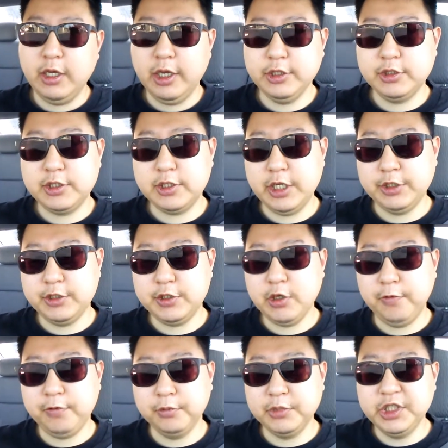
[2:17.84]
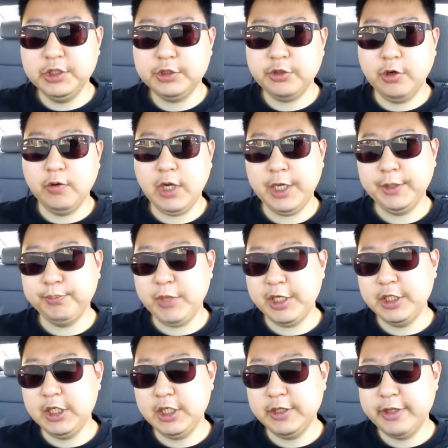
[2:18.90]
As, as you saw from the intro, I, my
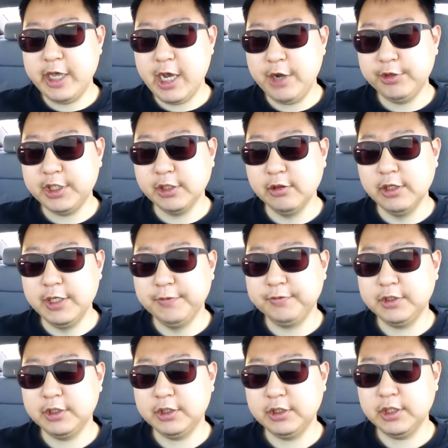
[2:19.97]
knee now can lift.